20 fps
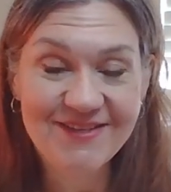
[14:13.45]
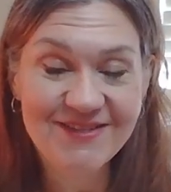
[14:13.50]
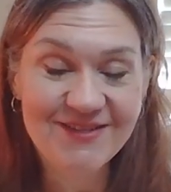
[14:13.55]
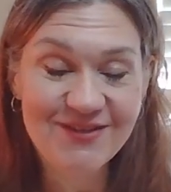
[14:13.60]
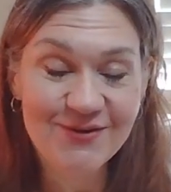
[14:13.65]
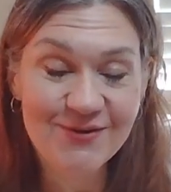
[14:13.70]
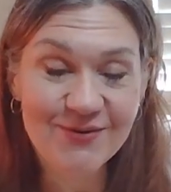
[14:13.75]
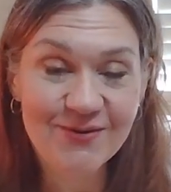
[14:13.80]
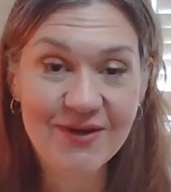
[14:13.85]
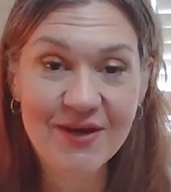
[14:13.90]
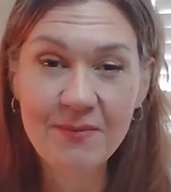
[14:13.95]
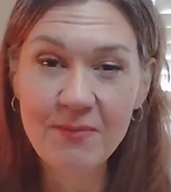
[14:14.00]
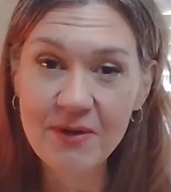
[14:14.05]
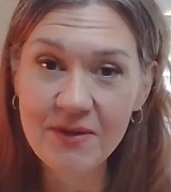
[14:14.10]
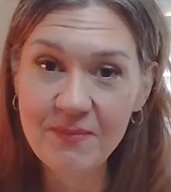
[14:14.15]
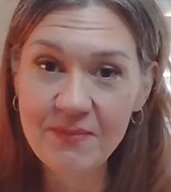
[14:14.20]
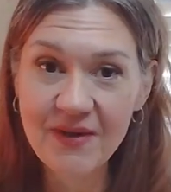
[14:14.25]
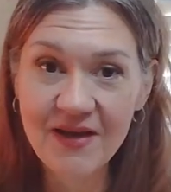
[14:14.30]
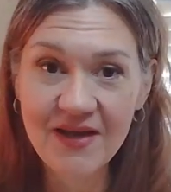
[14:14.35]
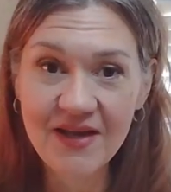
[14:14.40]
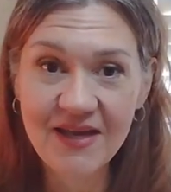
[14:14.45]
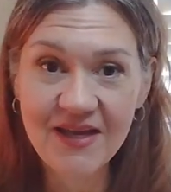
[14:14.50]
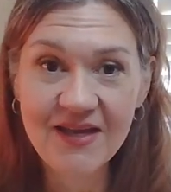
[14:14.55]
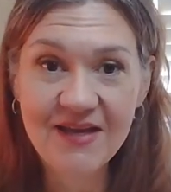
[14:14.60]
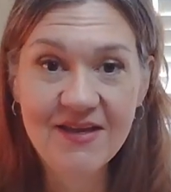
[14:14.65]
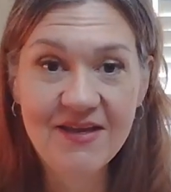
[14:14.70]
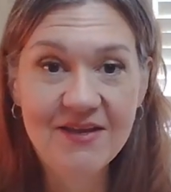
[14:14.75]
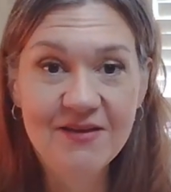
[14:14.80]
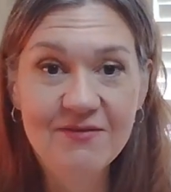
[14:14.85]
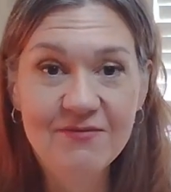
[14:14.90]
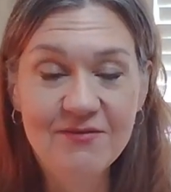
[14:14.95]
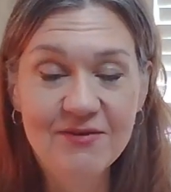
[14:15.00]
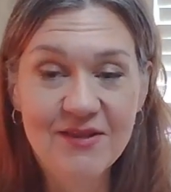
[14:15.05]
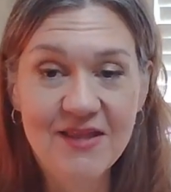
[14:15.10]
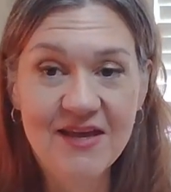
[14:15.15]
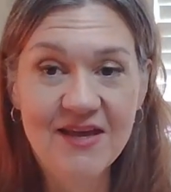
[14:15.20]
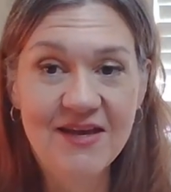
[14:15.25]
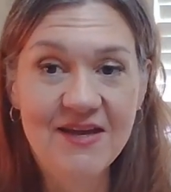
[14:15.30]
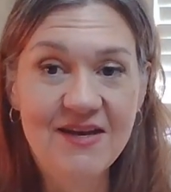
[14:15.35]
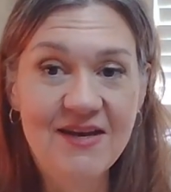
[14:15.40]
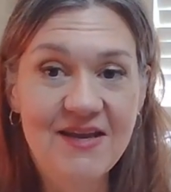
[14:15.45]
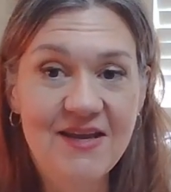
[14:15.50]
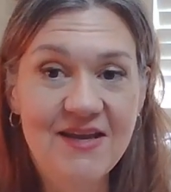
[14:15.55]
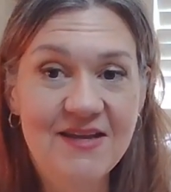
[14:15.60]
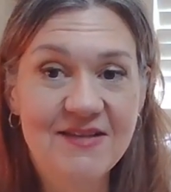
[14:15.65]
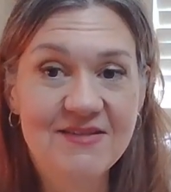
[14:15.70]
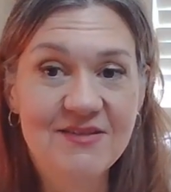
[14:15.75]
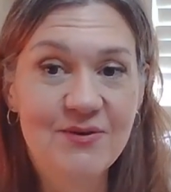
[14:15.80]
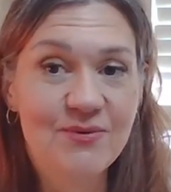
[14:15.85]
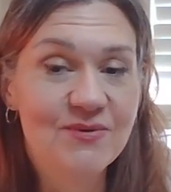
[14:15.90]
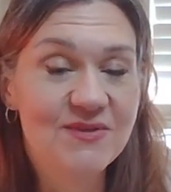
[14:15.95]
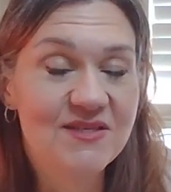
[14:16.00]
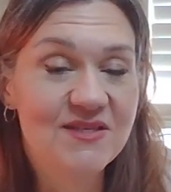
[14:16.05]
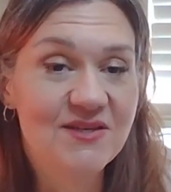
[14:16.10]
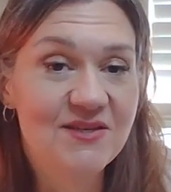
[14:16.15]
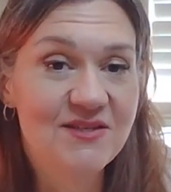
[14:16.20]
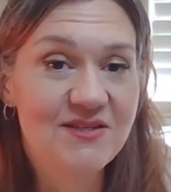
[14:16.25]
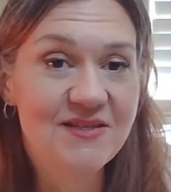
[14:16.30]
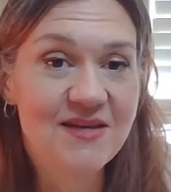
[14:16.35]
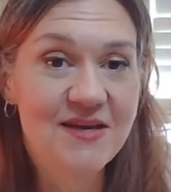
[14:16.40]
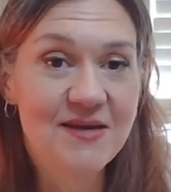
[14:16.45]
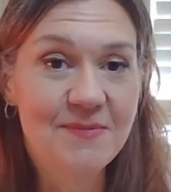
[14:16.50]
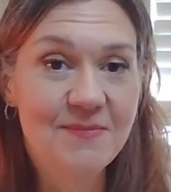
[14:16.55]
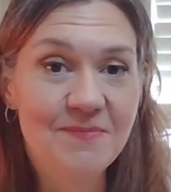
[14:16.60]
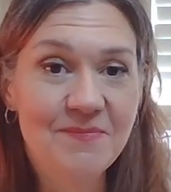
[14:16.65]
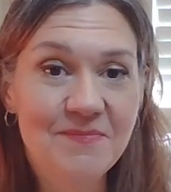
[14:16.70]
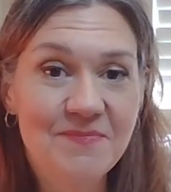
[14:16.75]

So come on by for that. It's always a good time.